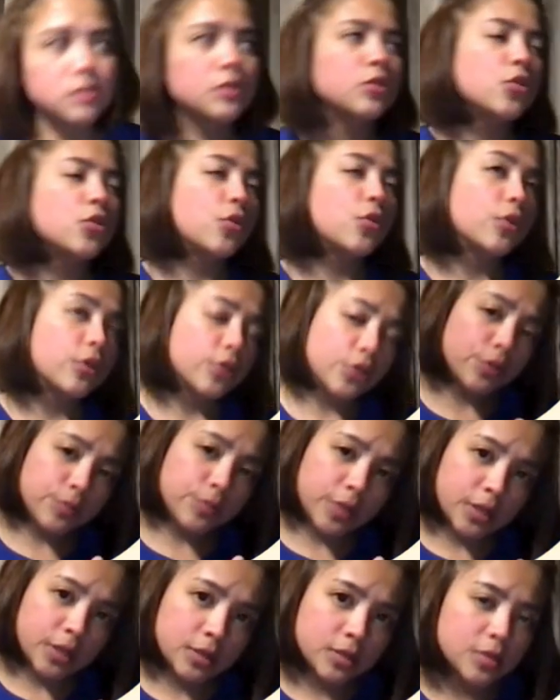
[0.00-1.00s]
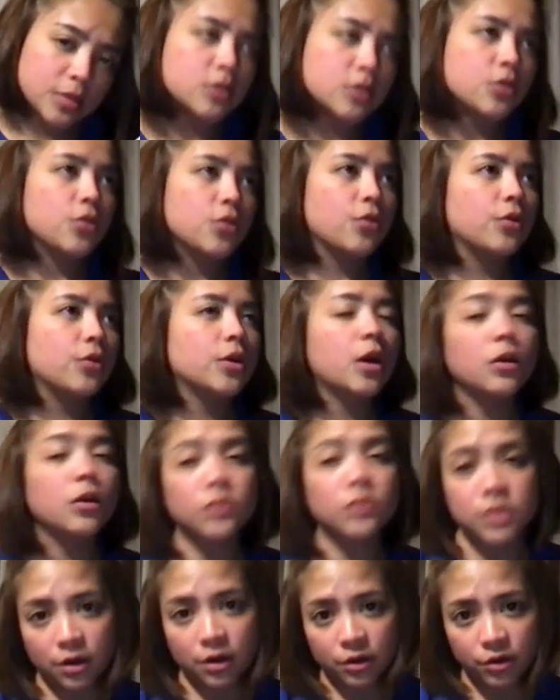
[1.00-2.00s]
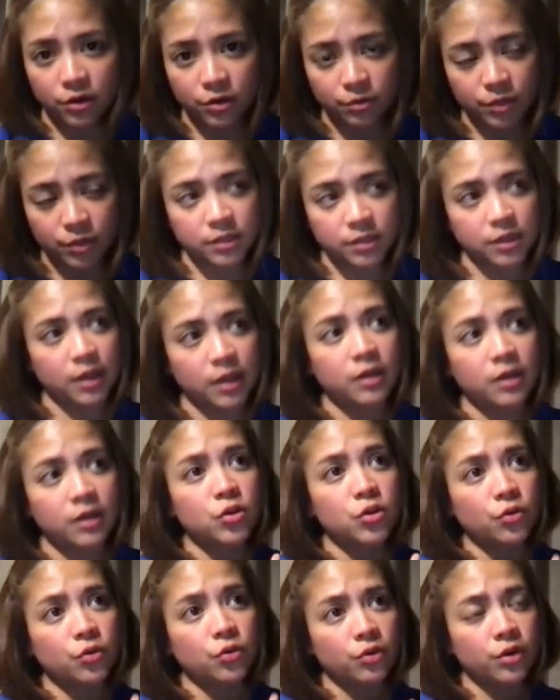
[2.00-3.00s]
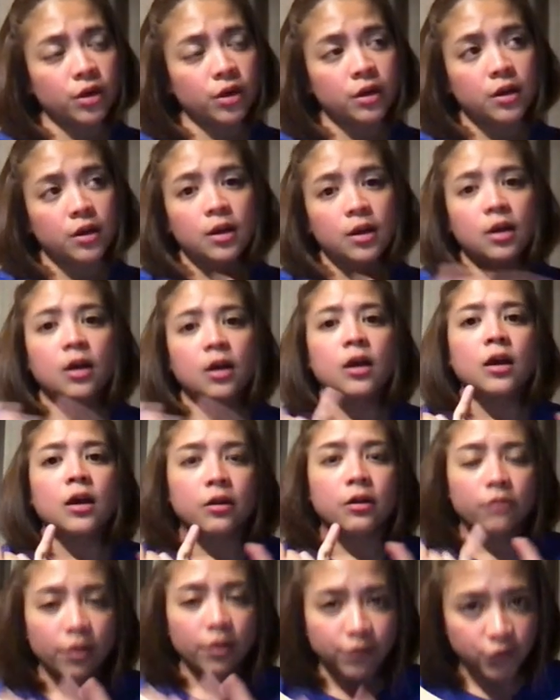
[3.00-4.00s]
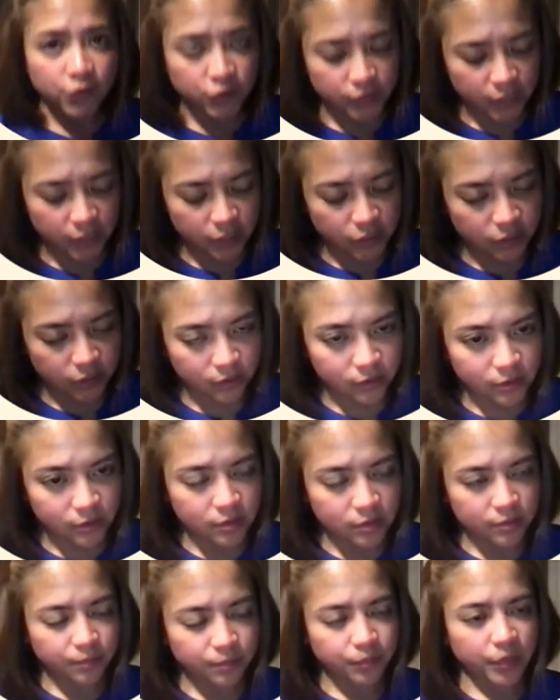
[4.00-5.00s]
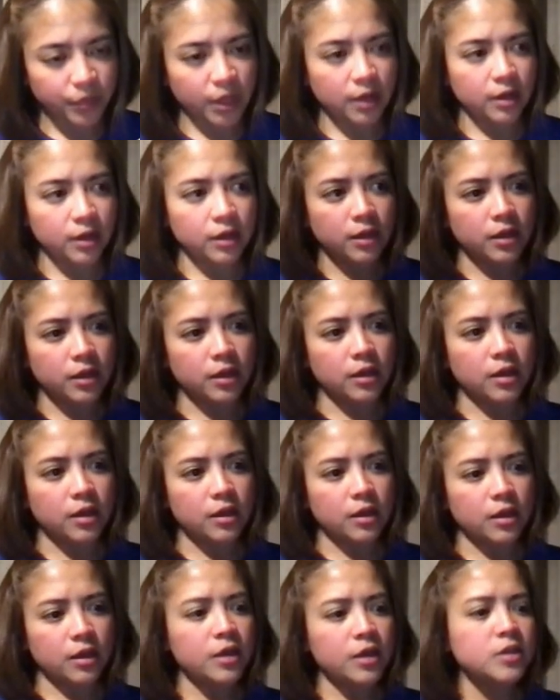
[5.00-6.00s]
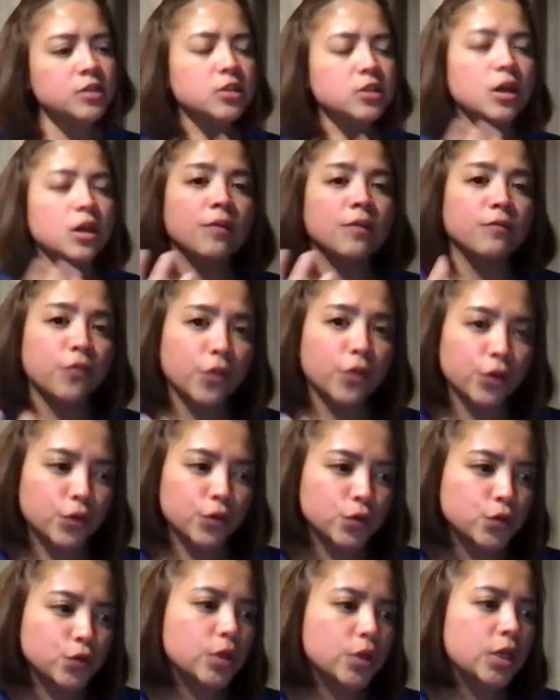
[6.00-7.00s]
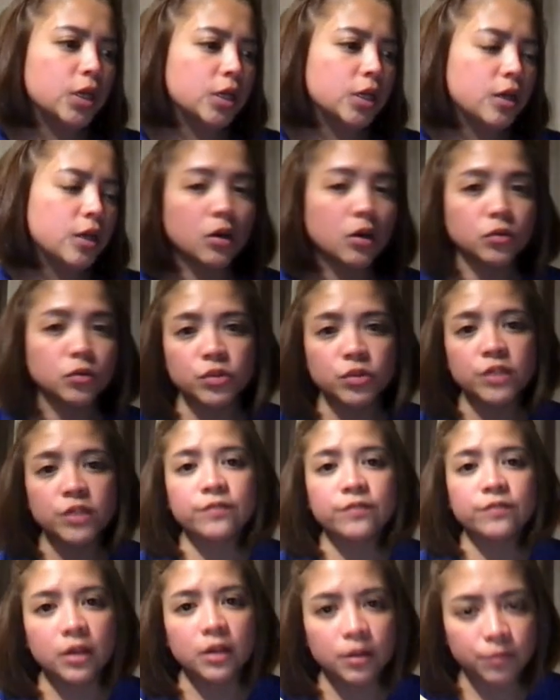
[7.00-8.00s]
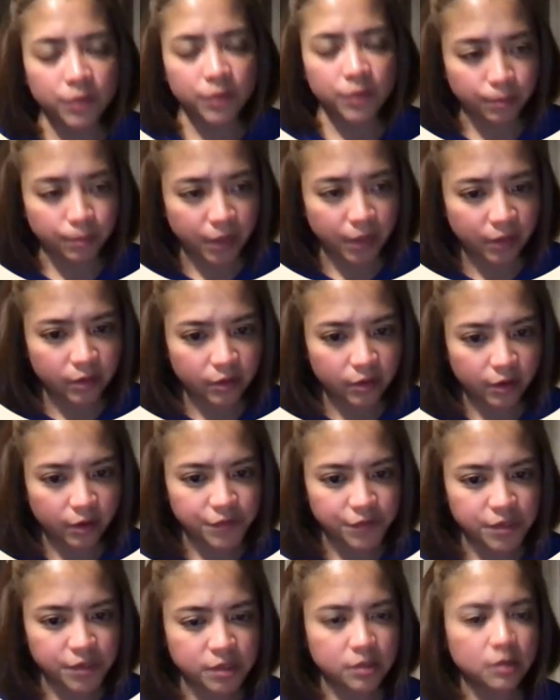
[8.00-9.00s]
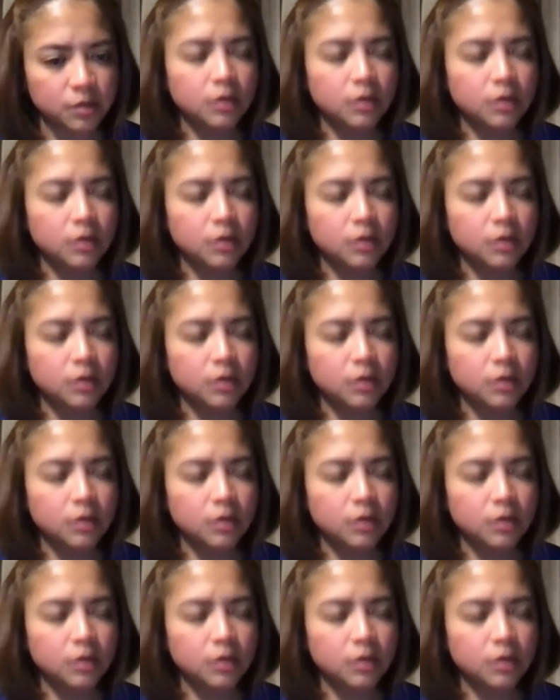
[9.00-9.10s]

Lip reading: your arguments, your counter argument, and your refutations, it is time for you to learn how to develop the paragraphs.